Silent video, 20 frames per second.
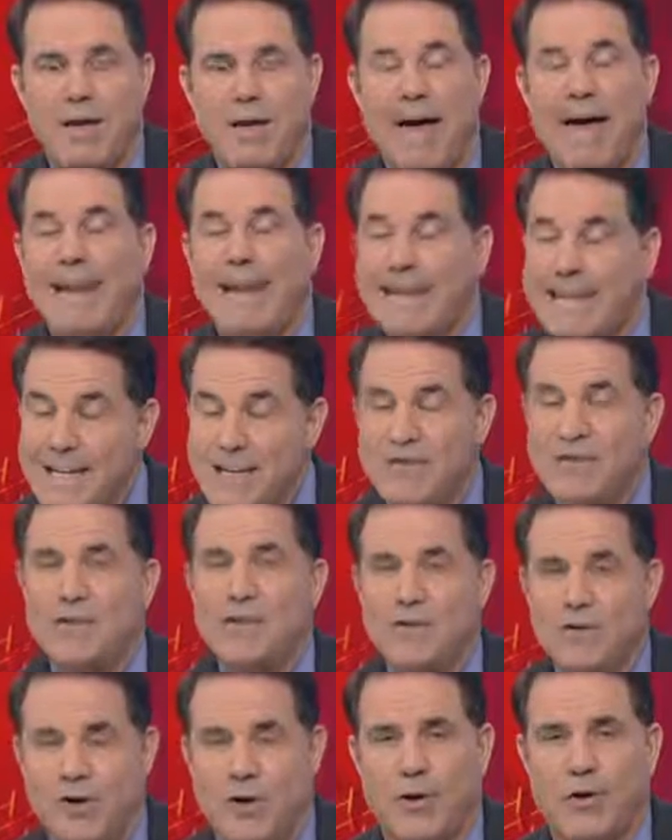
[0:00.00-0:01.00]
at least
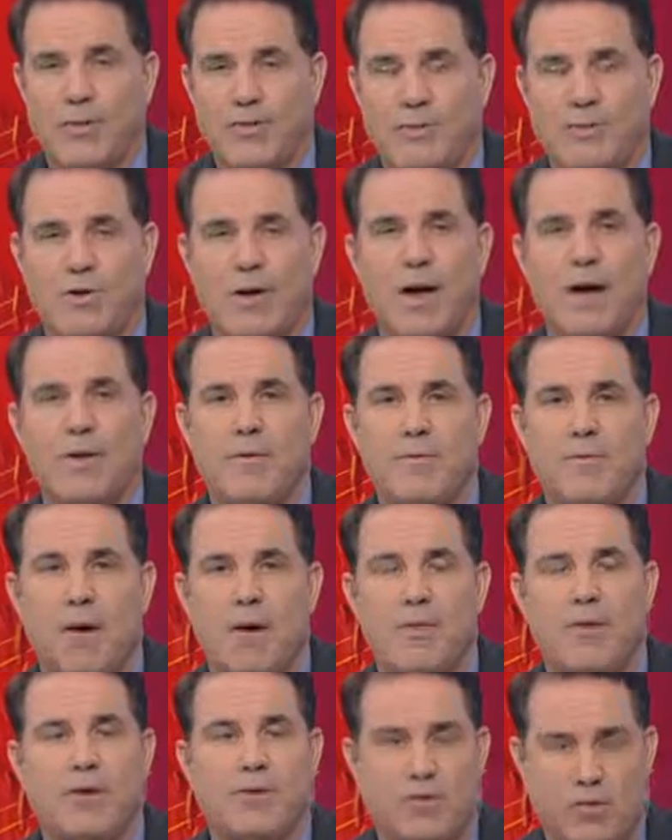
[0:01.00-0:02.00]
in terms of
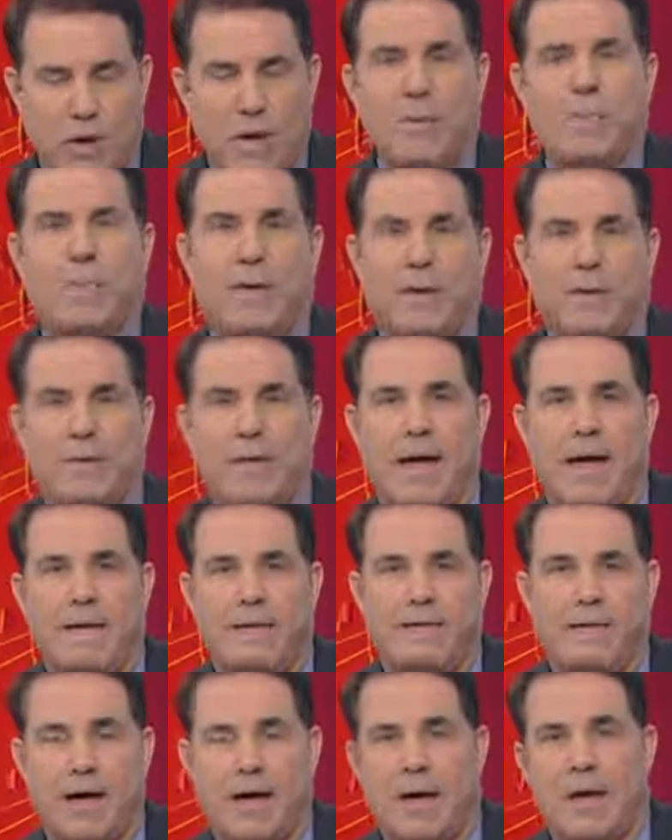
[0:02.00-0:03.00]
the treatment
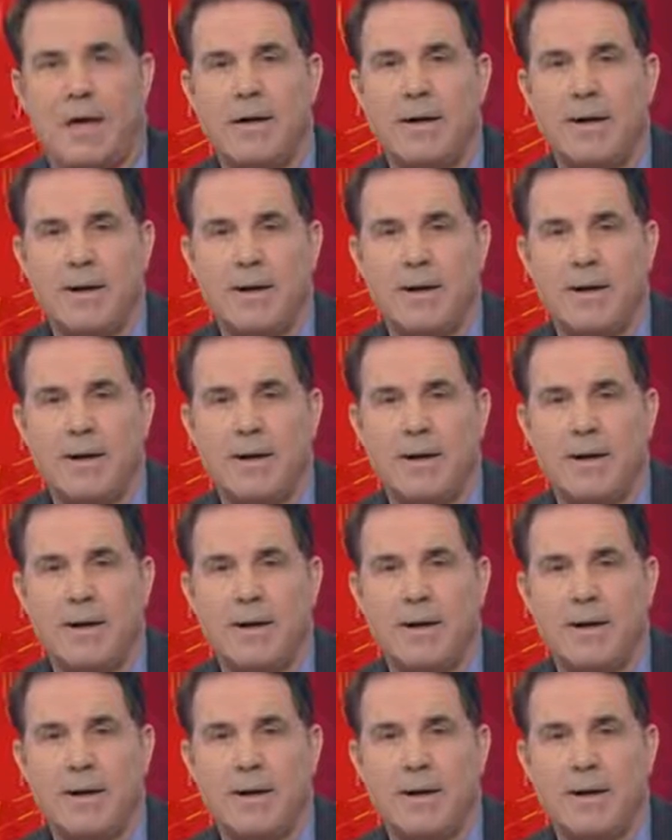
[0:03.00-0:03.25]
that